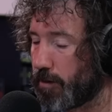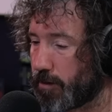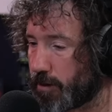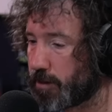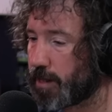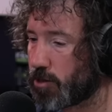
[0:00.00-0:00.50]

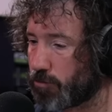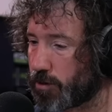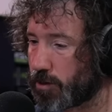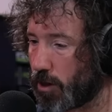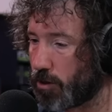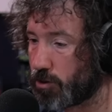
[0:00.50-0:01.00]
there's a central
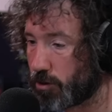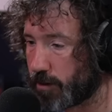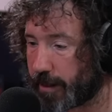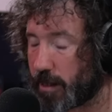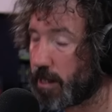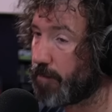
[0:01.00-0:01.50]
source, just
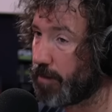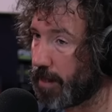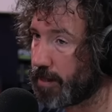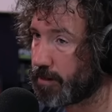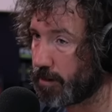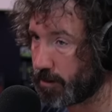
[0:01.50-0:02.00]
like in the
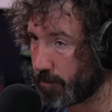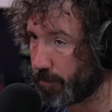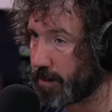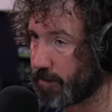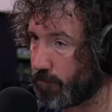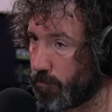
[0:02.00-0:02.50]
MLS, that
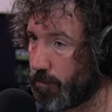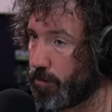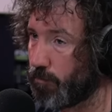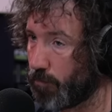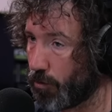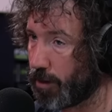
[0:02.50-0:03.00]
supplies everyone with
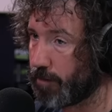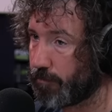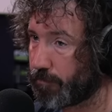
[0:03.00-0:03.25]
the money.